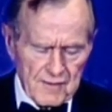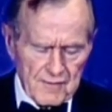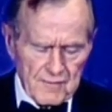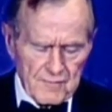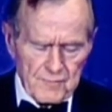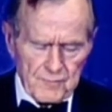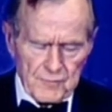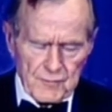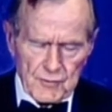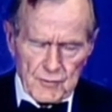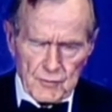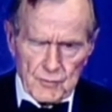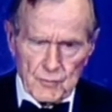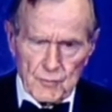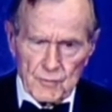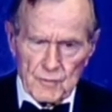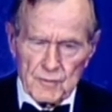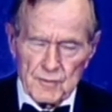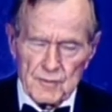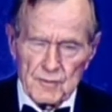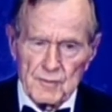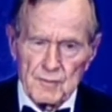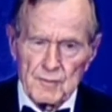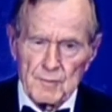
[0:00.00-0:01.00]

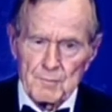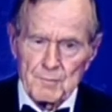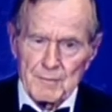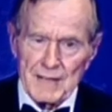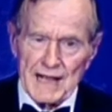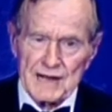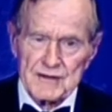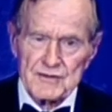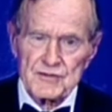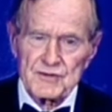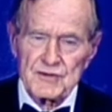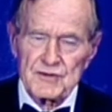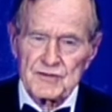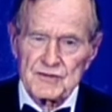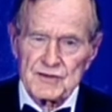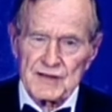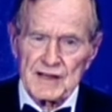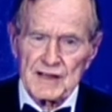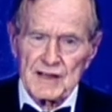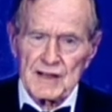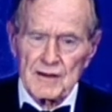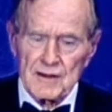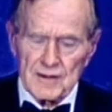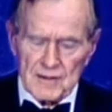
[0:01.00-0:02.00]
few matched the
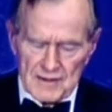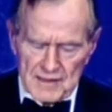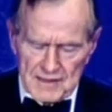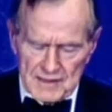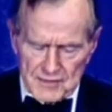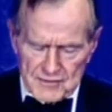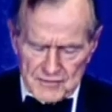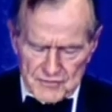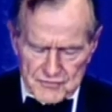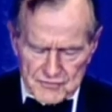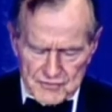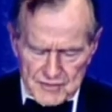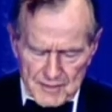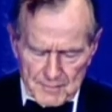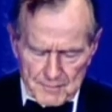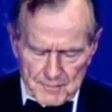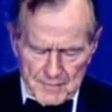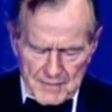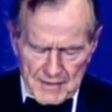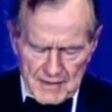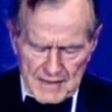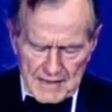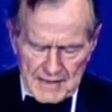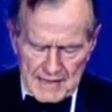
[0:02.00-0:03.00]
singular
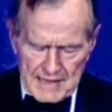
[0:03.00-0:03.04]
leadership